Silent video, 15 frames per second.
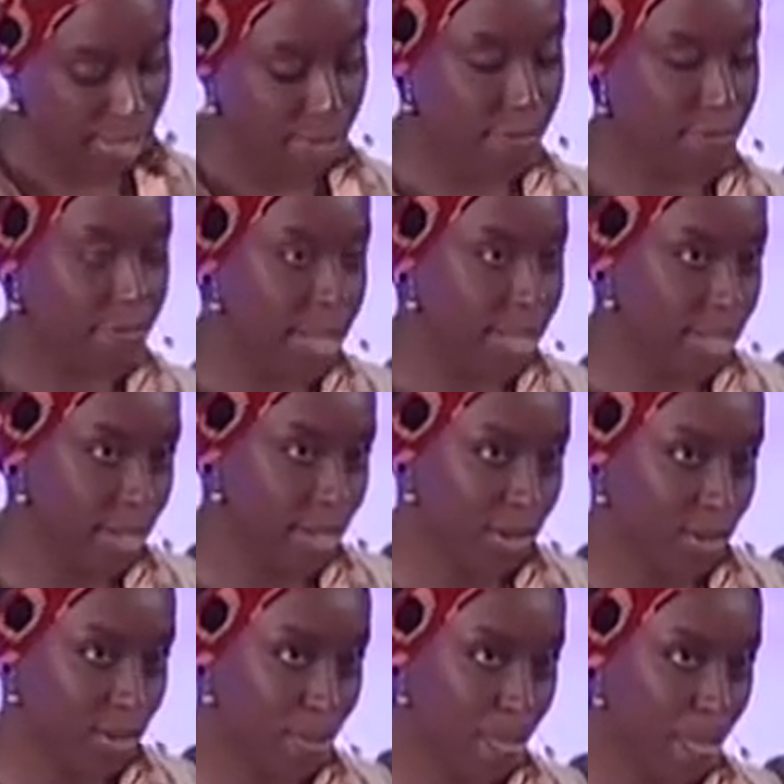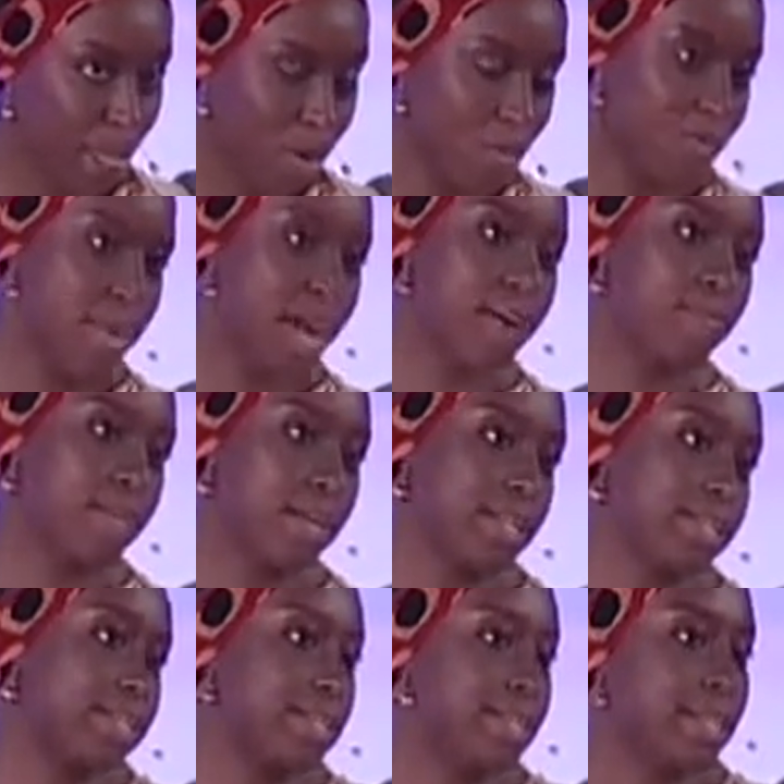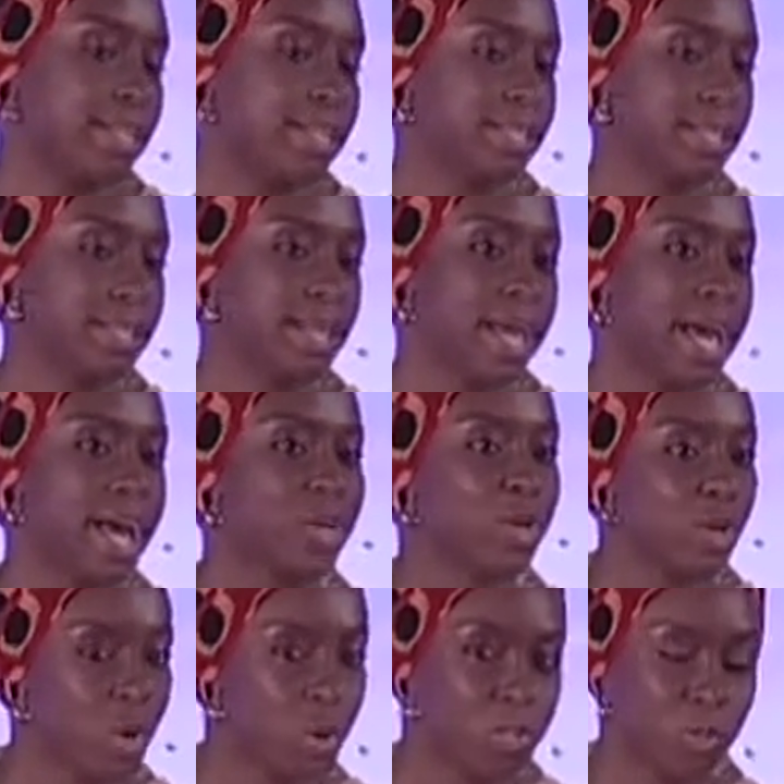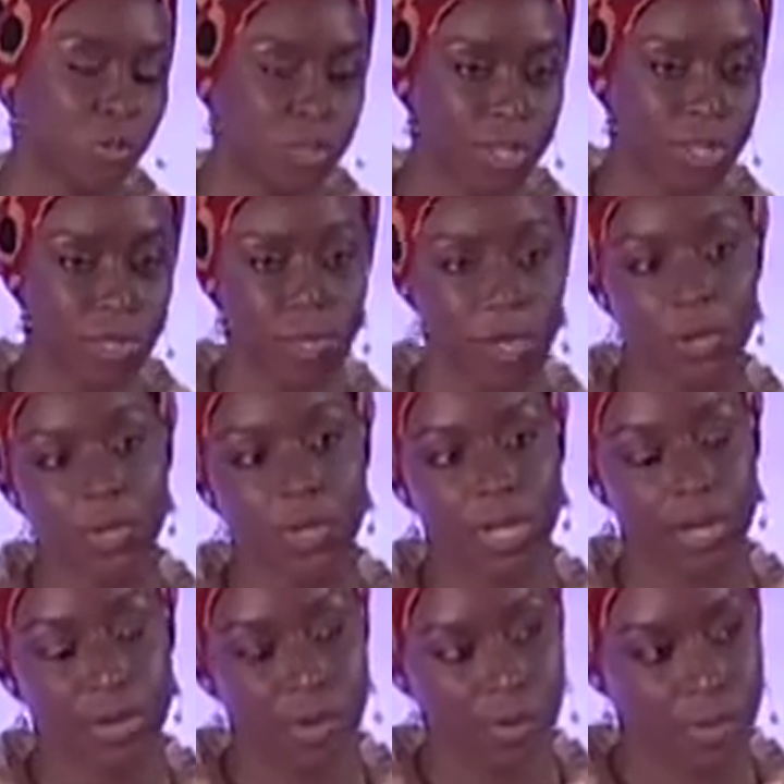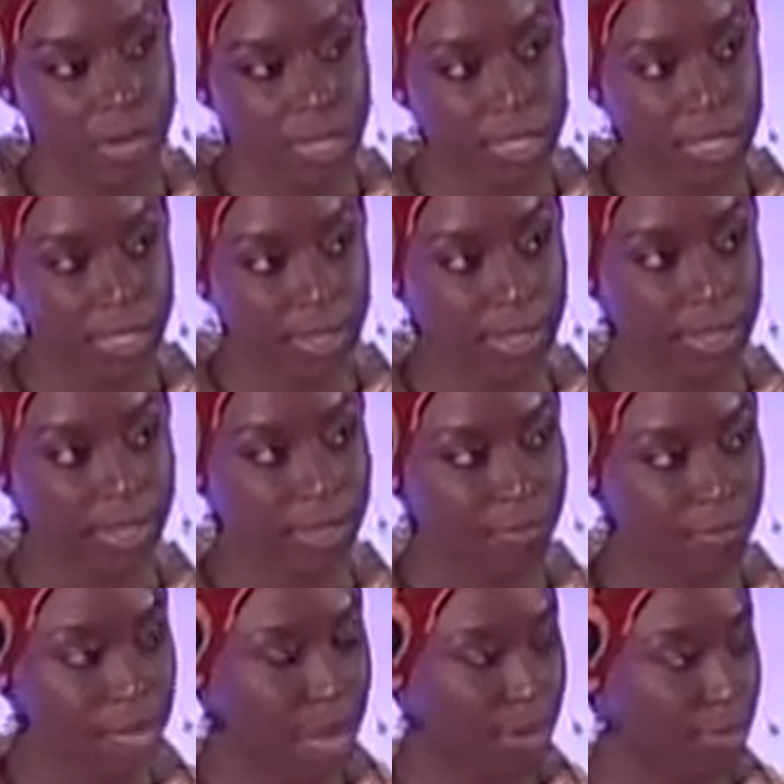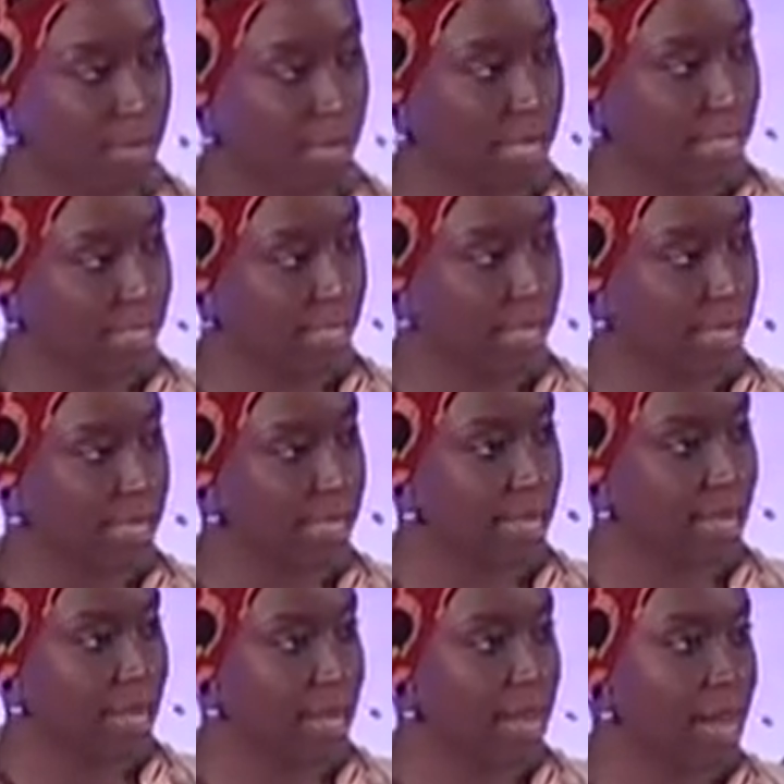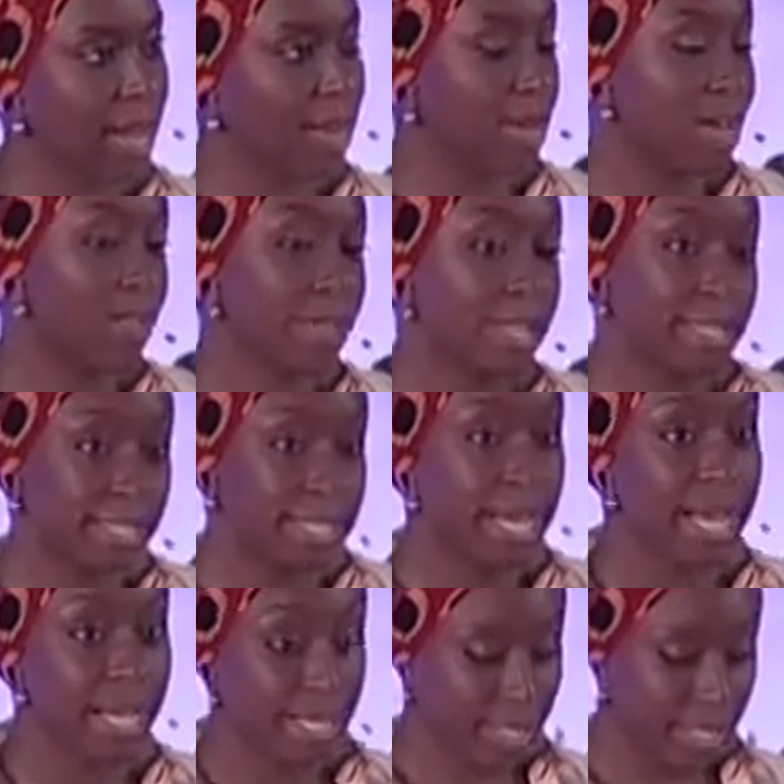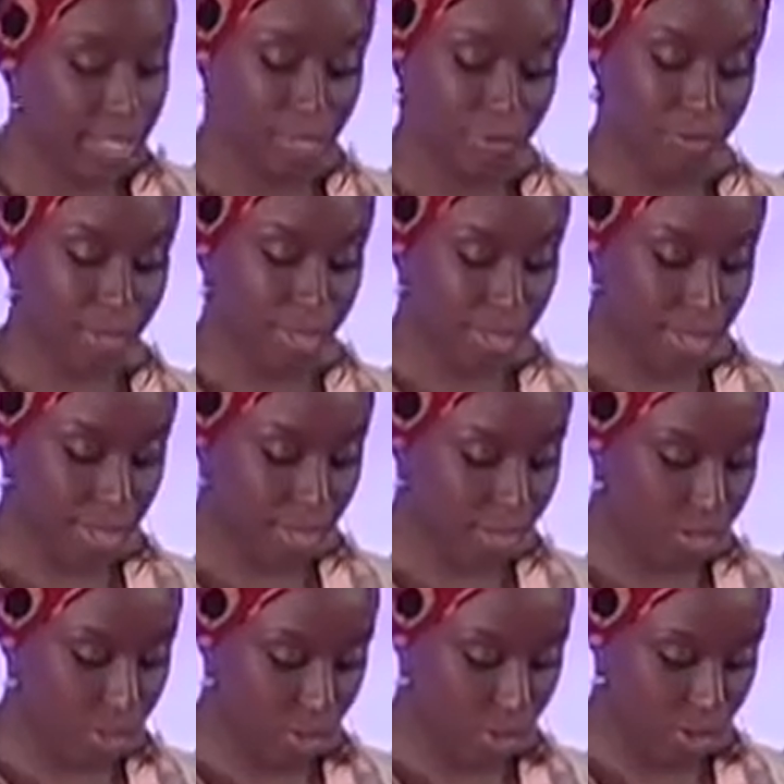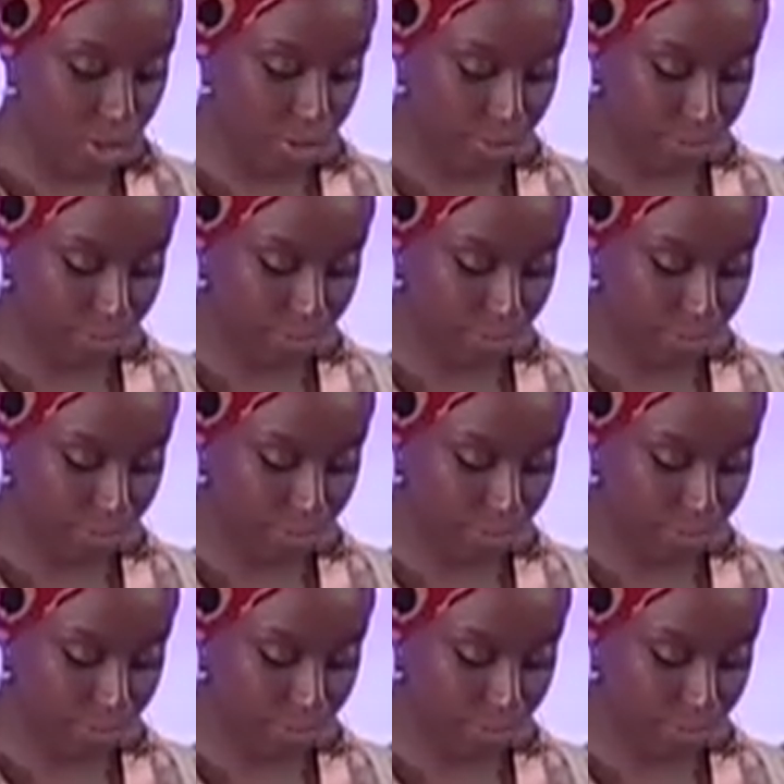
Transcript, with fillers: the failure of the African state and not with the colonial creation of the African state, and you have an entirely different story.